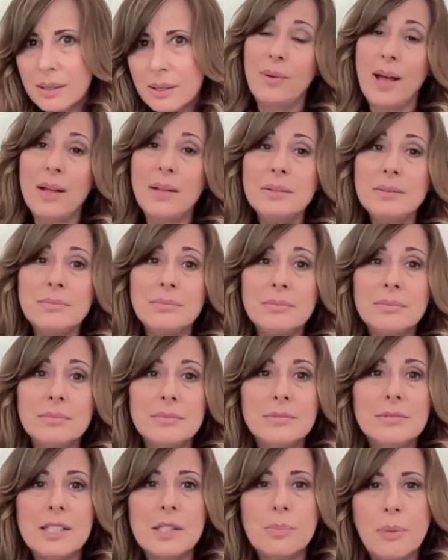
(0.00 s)
Well,
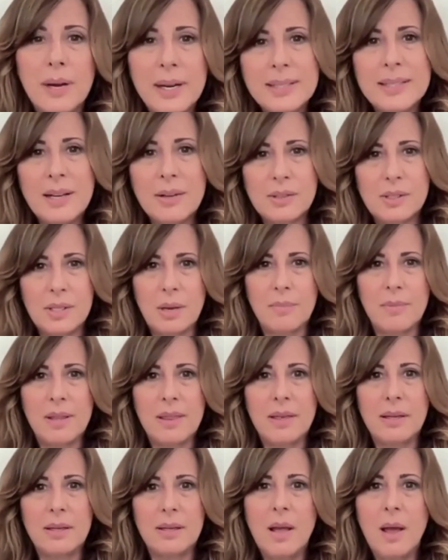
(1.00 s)
let's break down some of
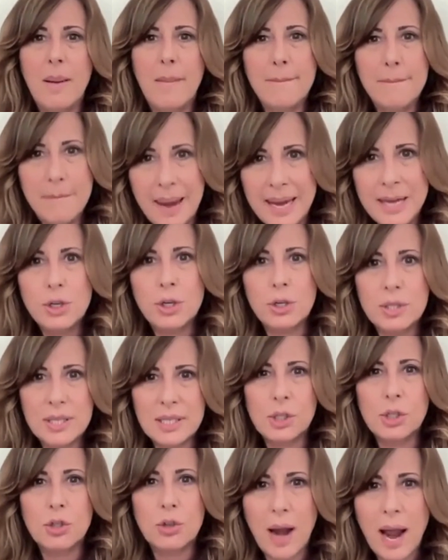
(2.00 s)
the major
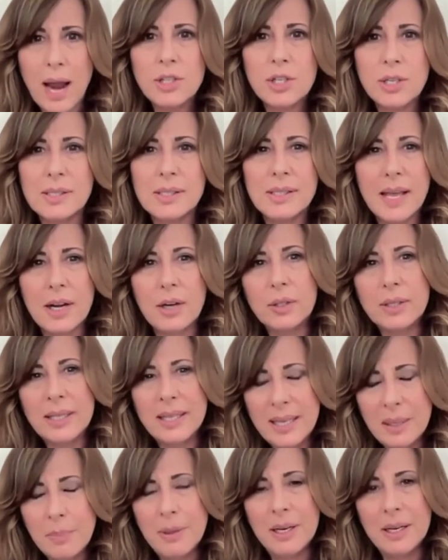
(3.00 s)
distractions that are
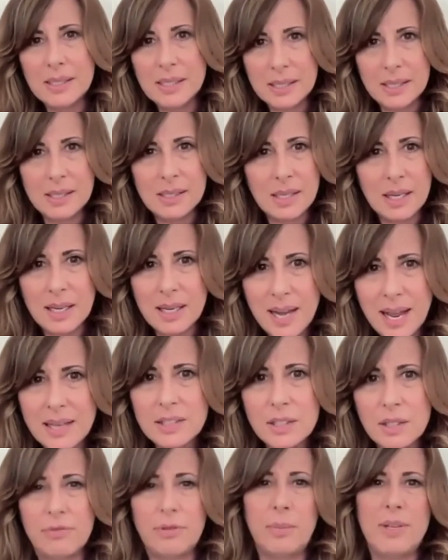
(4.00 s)
keeping us
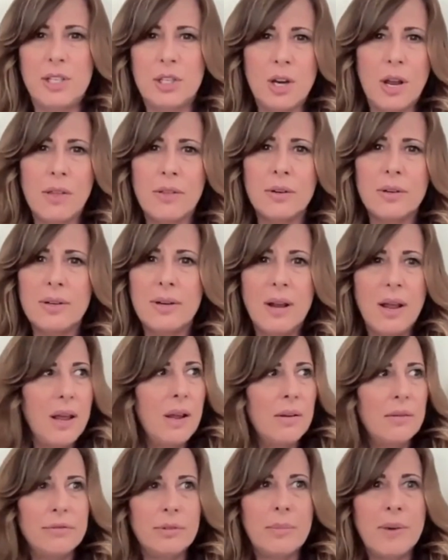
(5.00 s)
disconnected from each other and
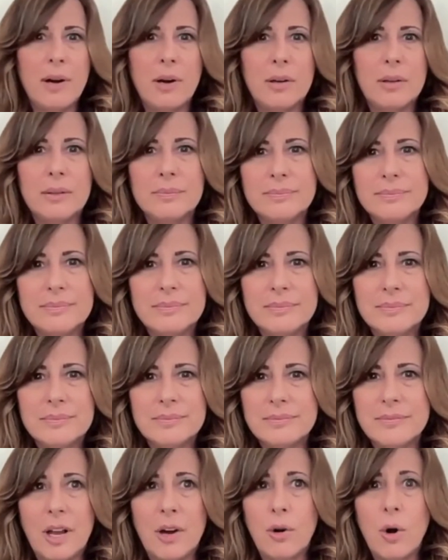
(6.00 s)
from our
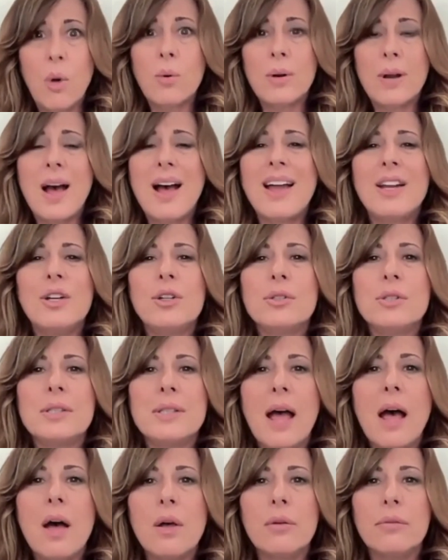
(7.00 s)
own higher
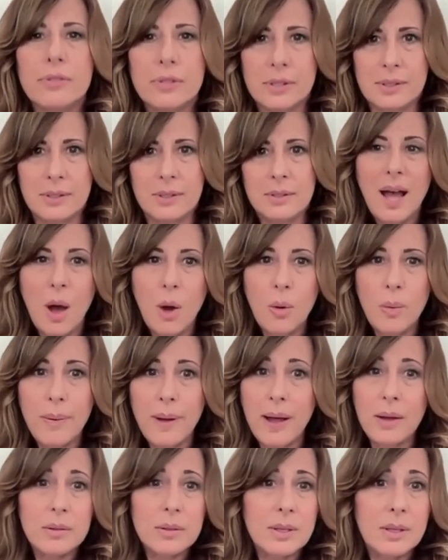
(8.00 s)
selves. How
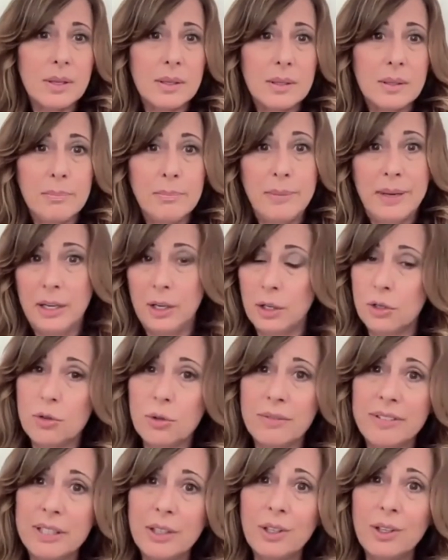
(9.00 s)
about the
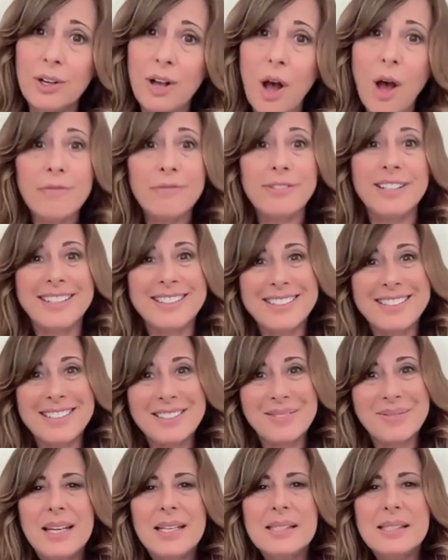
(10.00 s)
media-driven
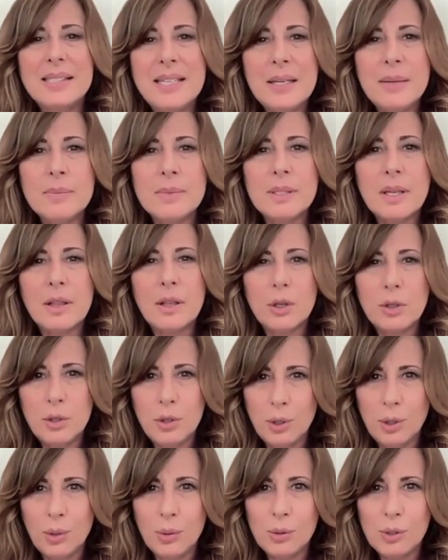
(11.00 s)
conflict? It seems the
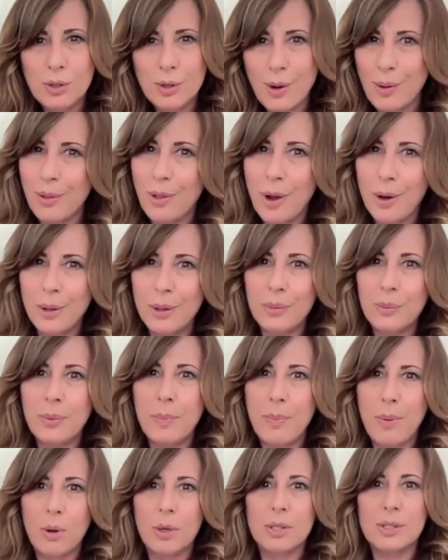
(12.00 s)
news no longer
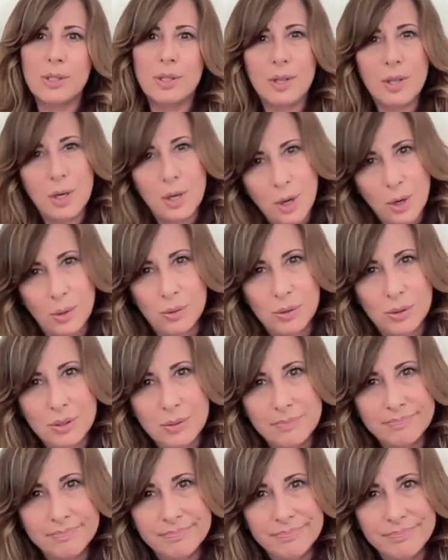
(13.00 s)
reports the news.